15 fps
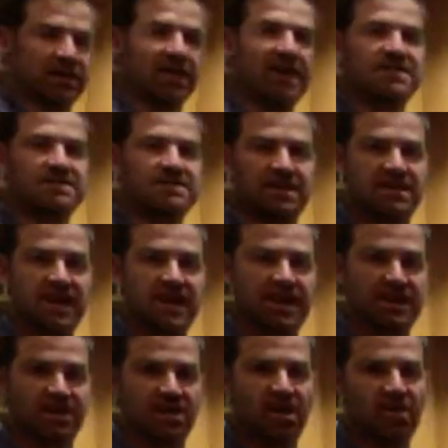less than
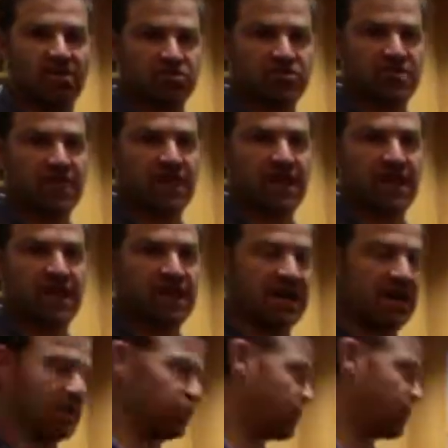$90 a day,
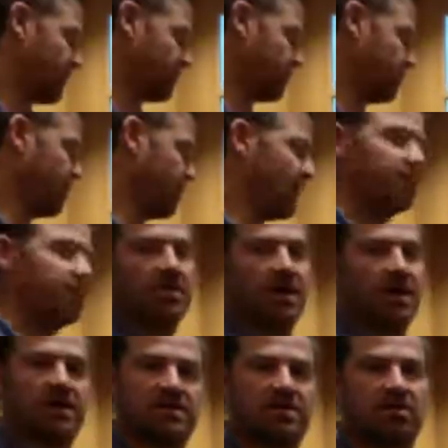and you have to pay them
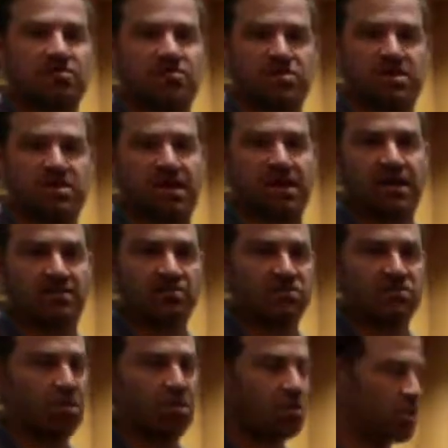$90 a day.
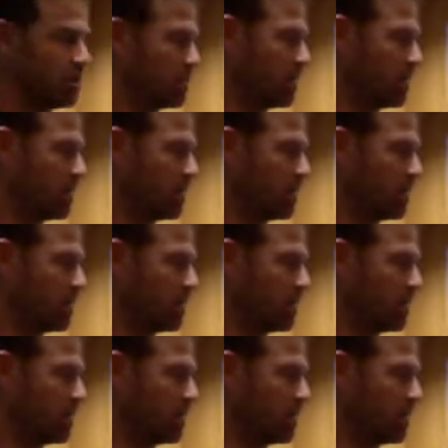So,